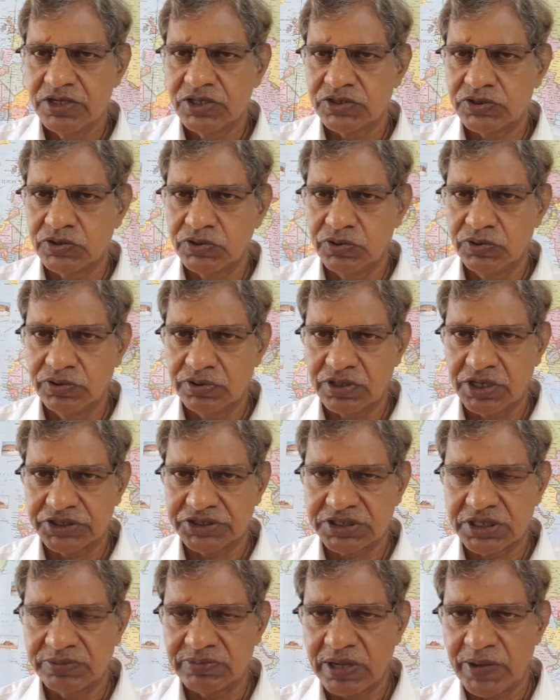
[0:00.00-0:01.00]
So
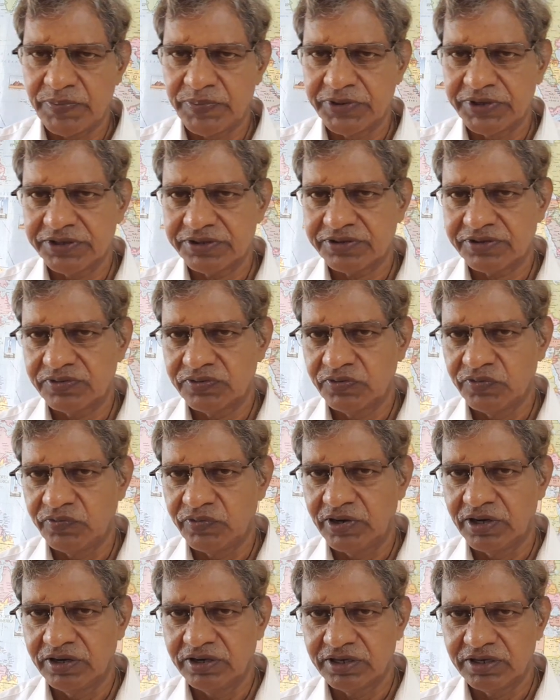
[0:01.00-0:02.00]
custom office
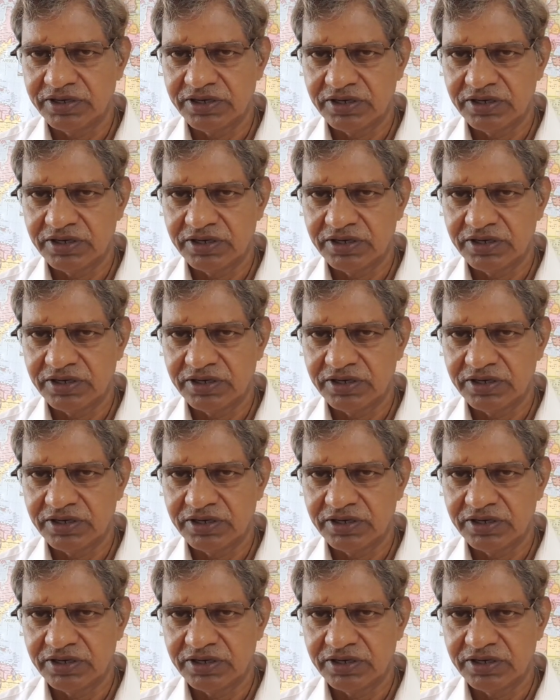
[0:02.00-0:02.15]
will,